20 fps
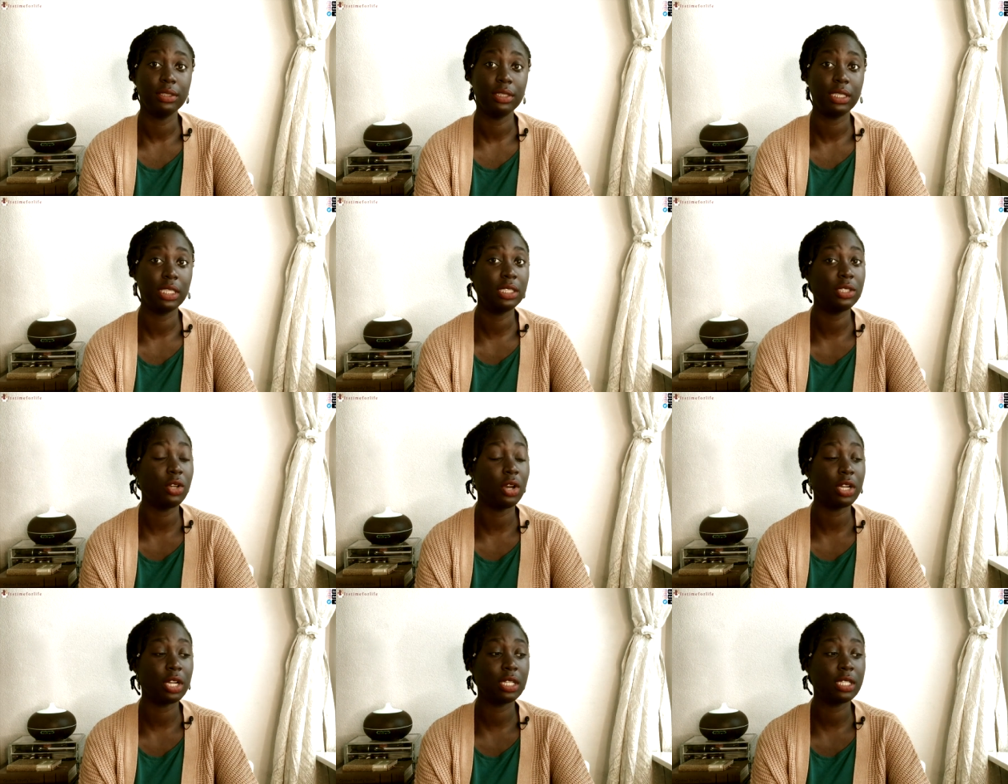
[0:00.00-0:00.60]
She's
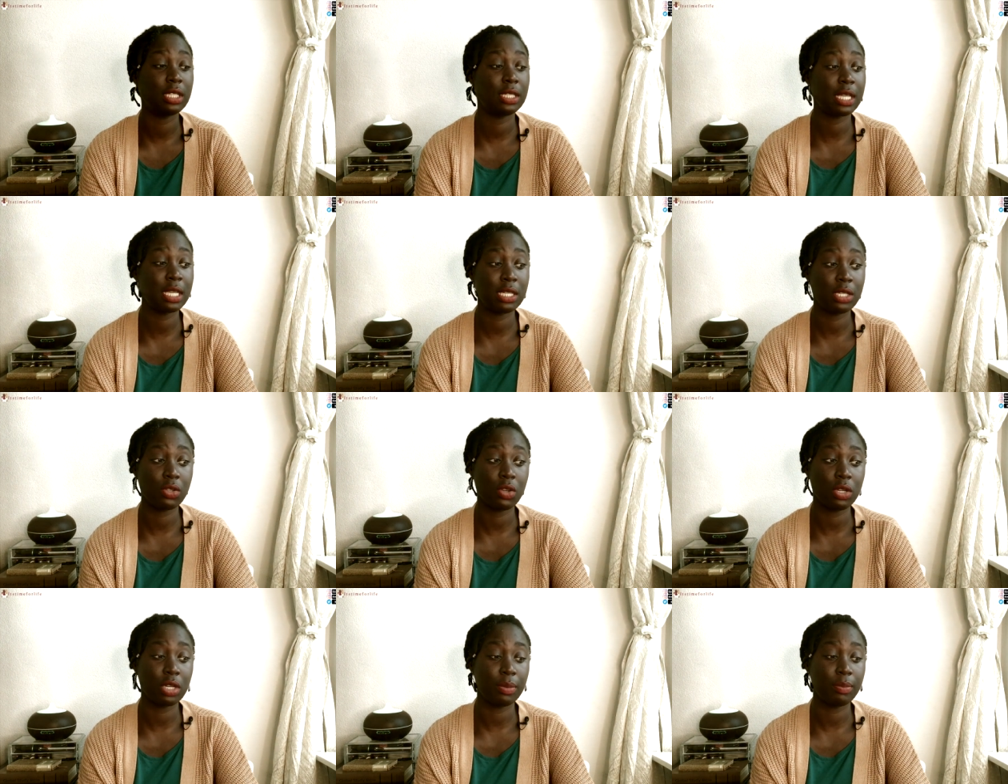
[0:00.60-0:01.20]
gonna. She said
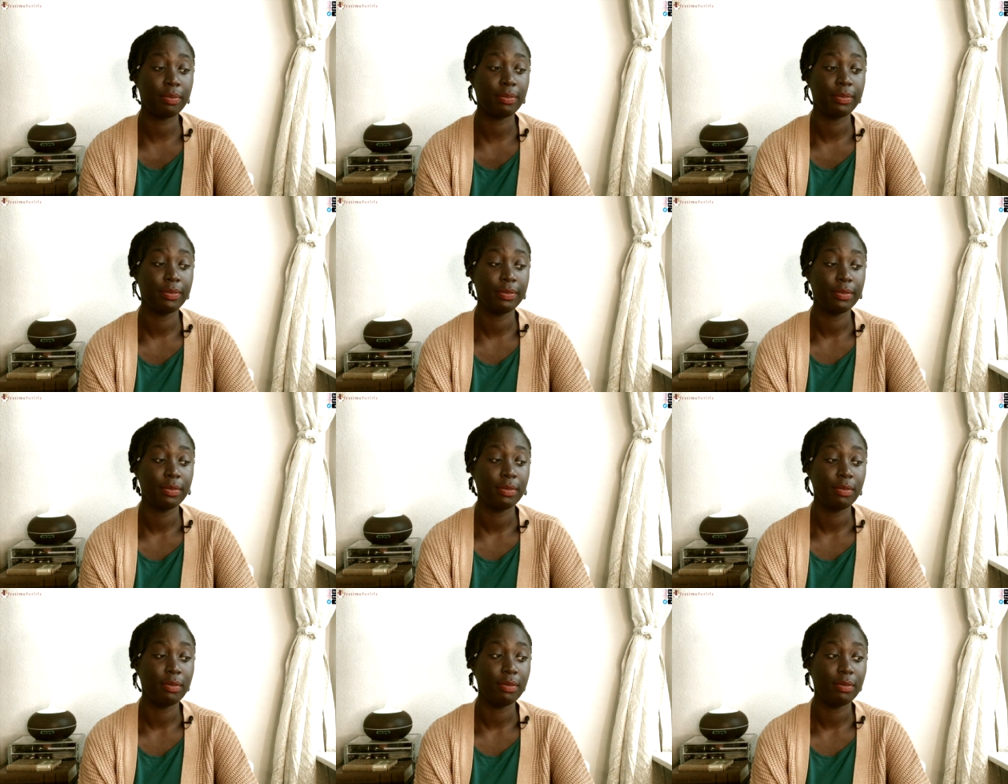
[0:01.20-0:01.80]
she's gonna.
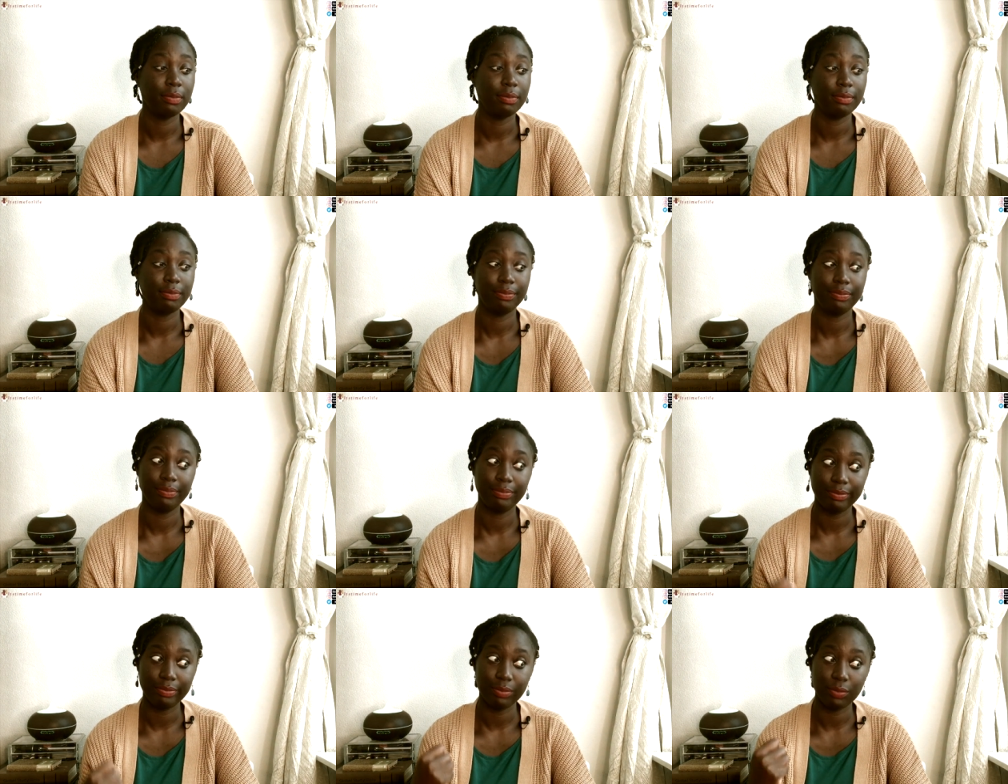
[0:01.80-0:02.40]

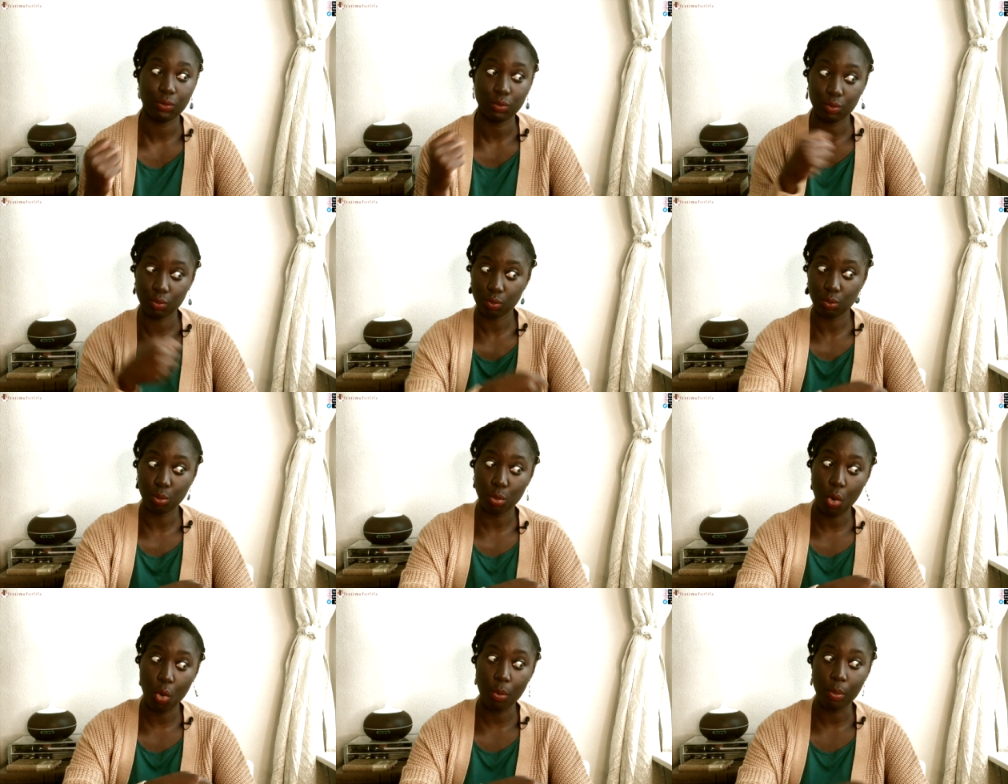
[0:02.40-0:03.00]

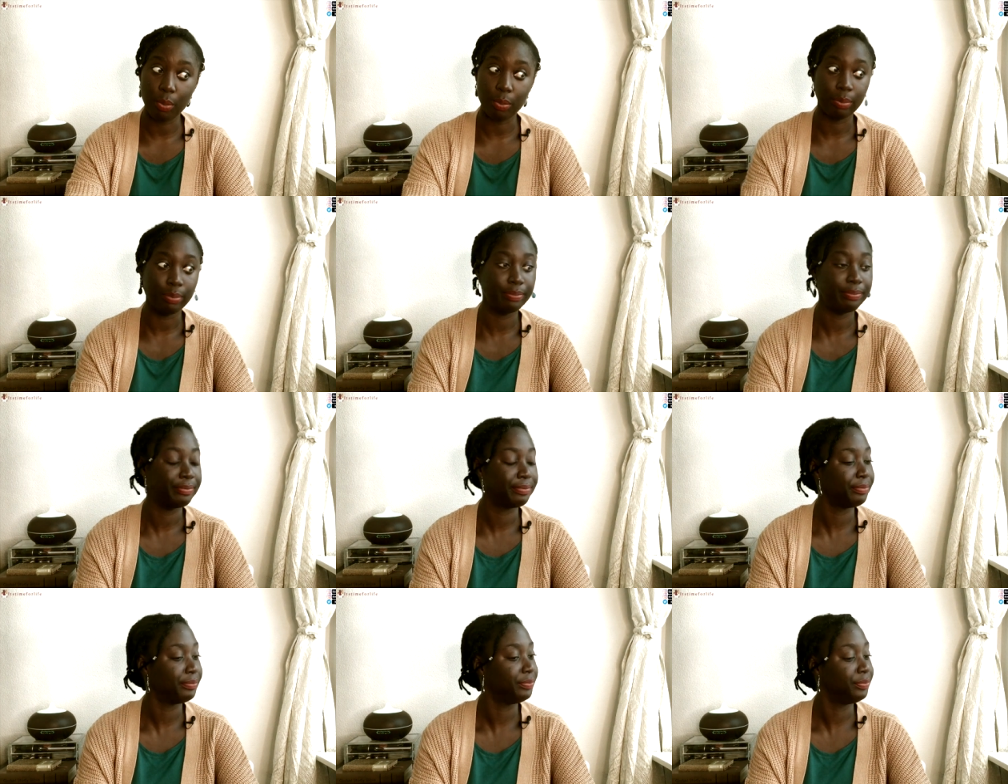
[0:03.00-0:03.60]
Boom.
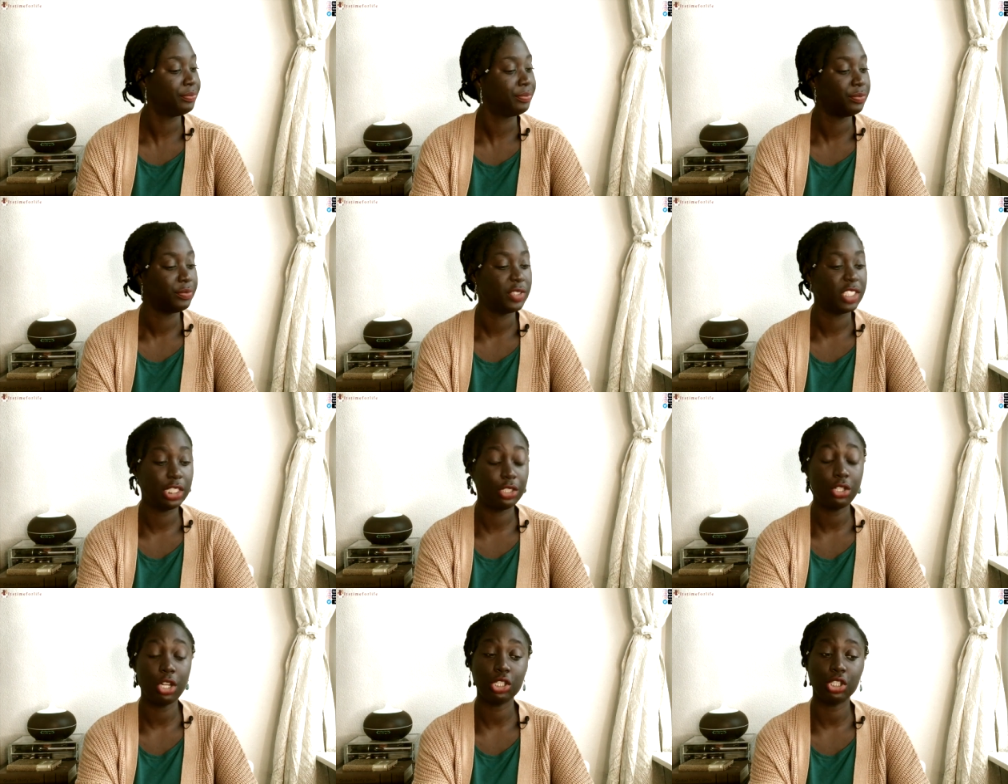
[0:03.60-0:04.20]

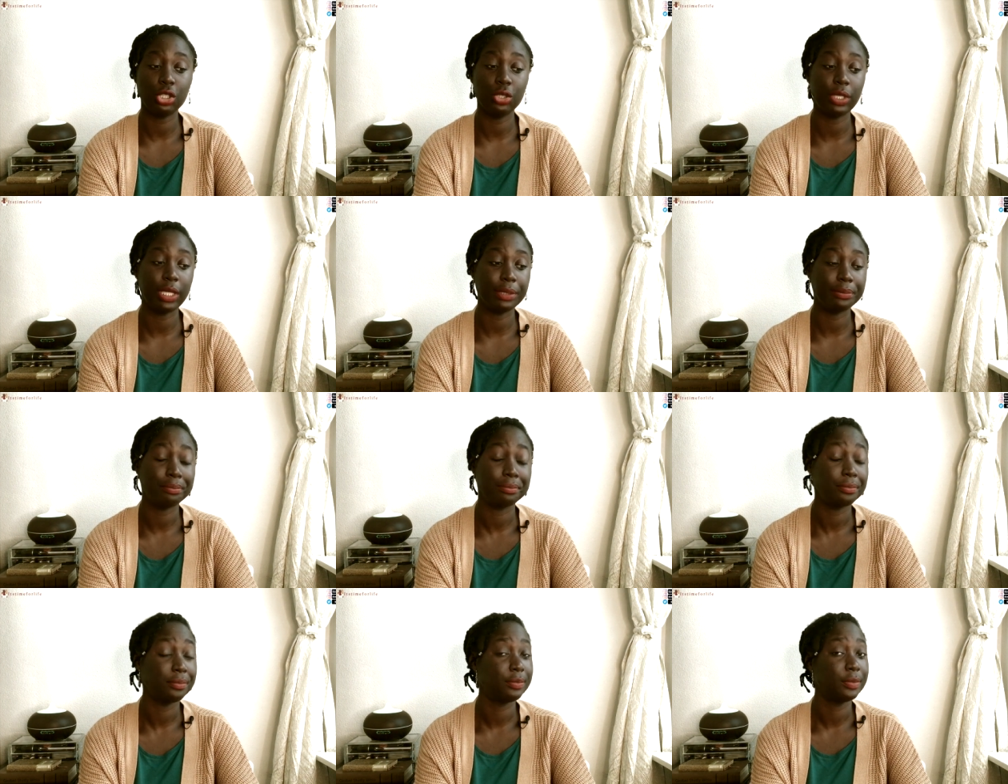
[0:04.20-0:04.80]
She's not joking.
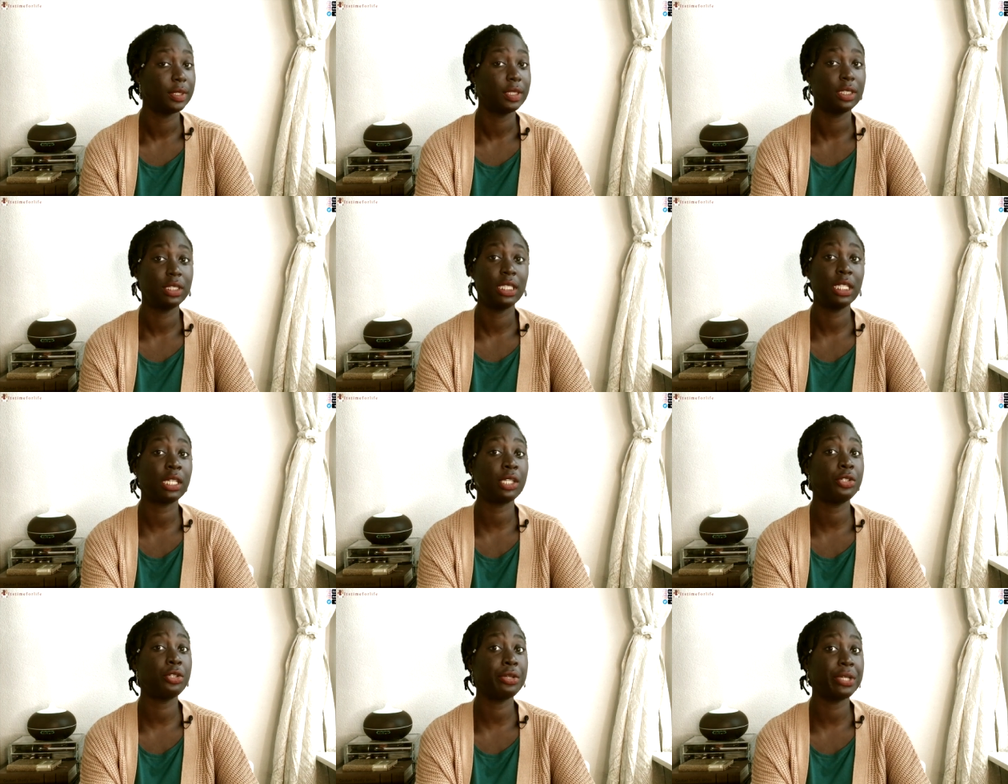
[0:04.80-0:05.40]
She
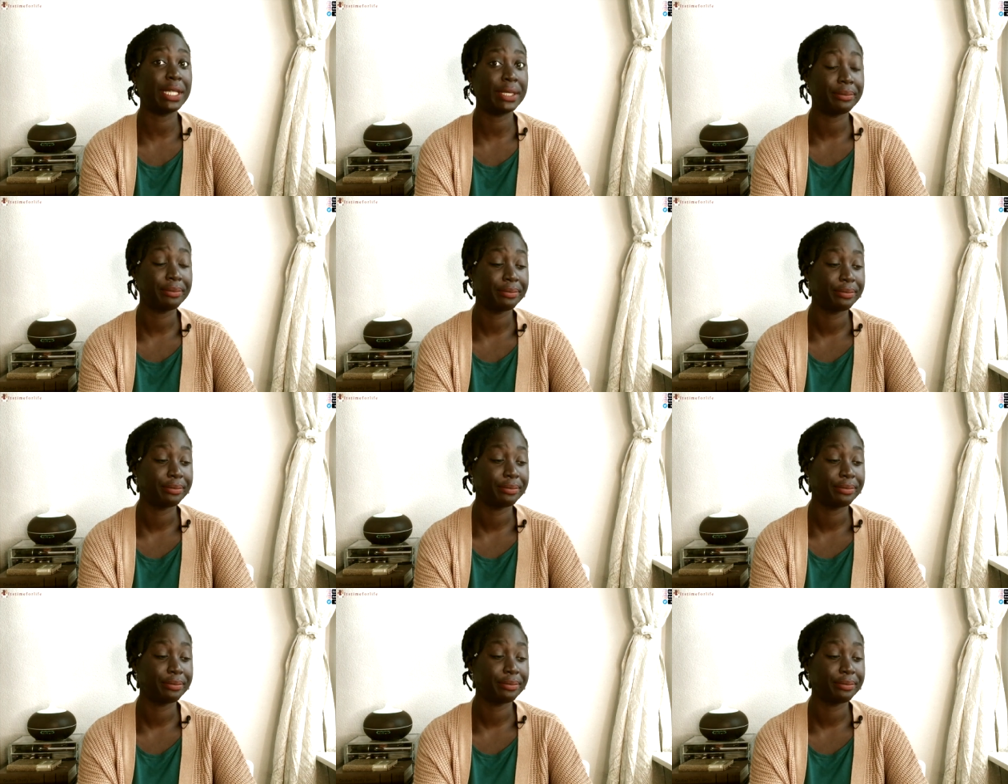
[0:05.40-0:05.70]
can do it.